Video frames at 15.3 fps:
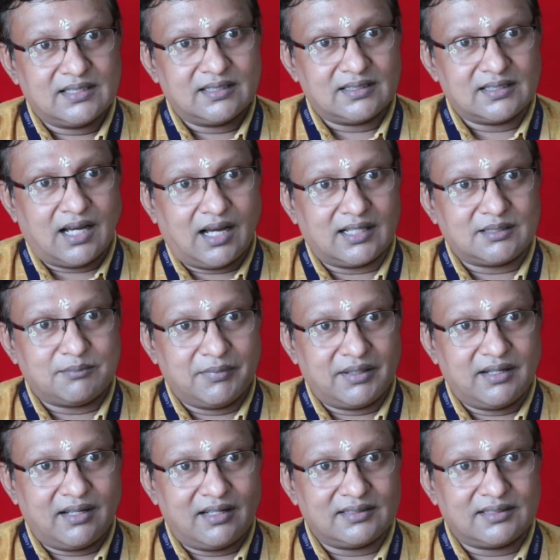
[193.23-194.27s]
So,
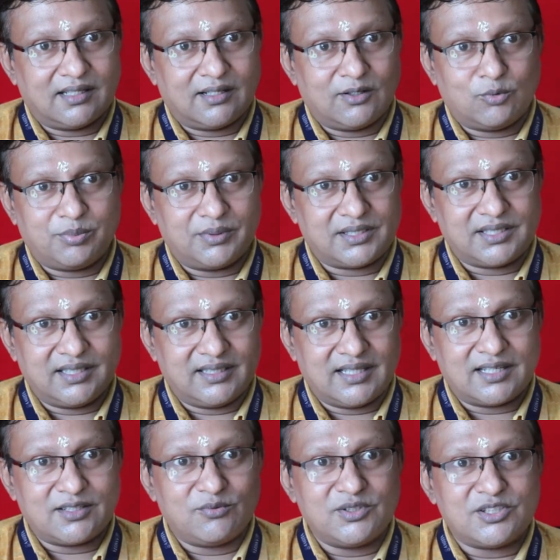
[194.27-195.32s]
Atmana Sakha
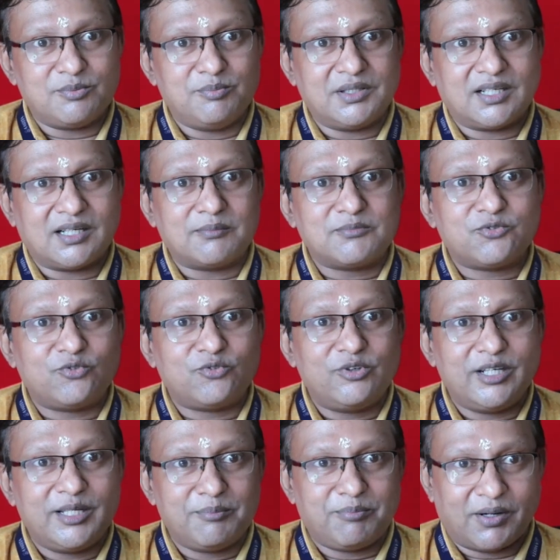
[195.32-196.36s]
that which becomes
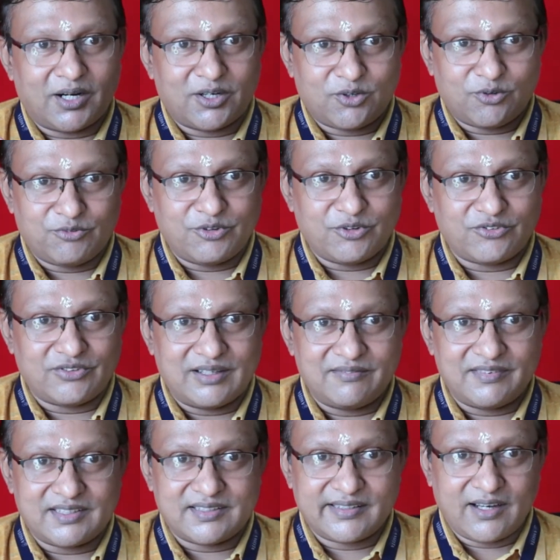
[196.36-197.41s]
fully part of
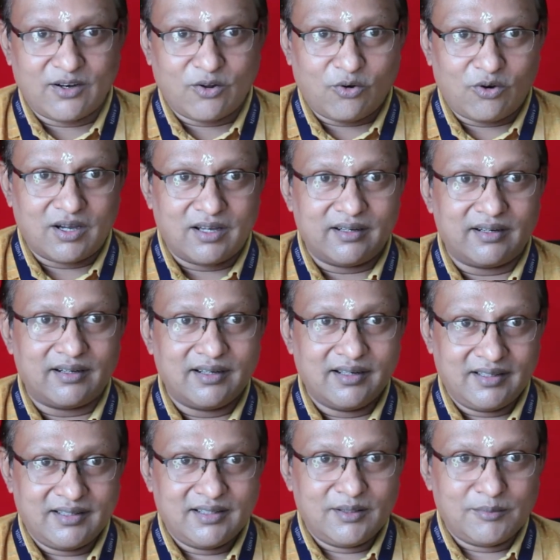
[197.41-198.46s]
yourself. It's a longer
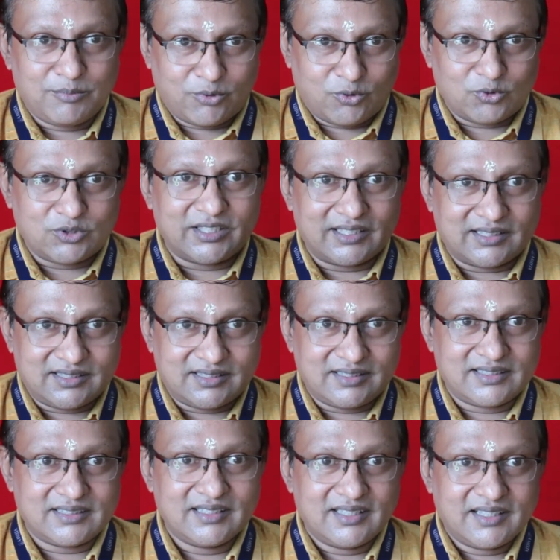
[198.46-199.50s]

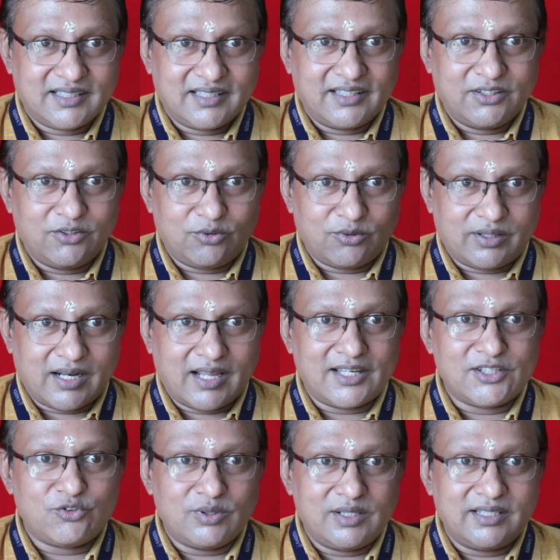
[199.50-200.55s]
process.
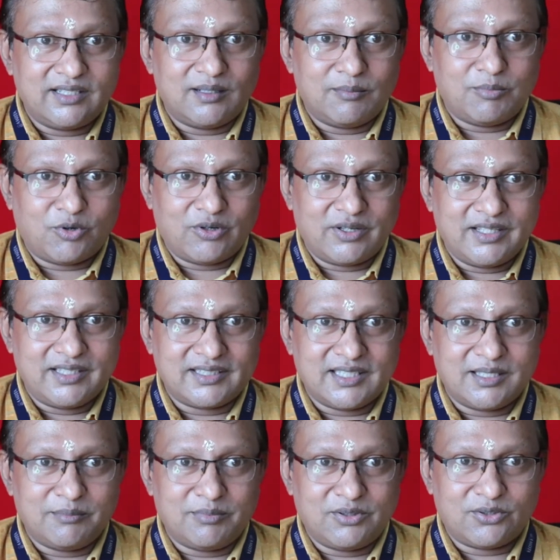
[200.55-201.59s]
Gradually the body is
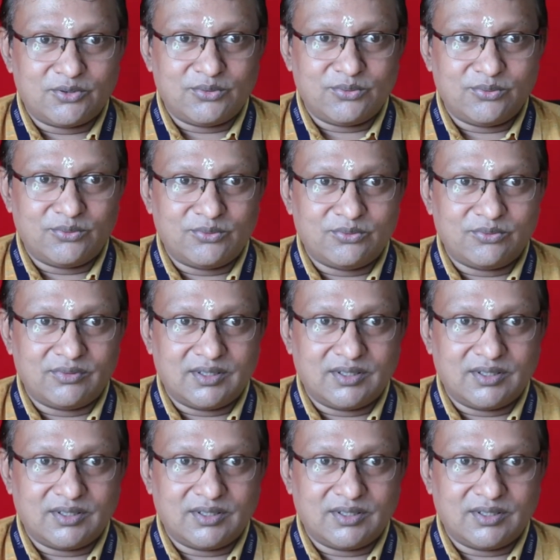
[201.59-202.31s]
able to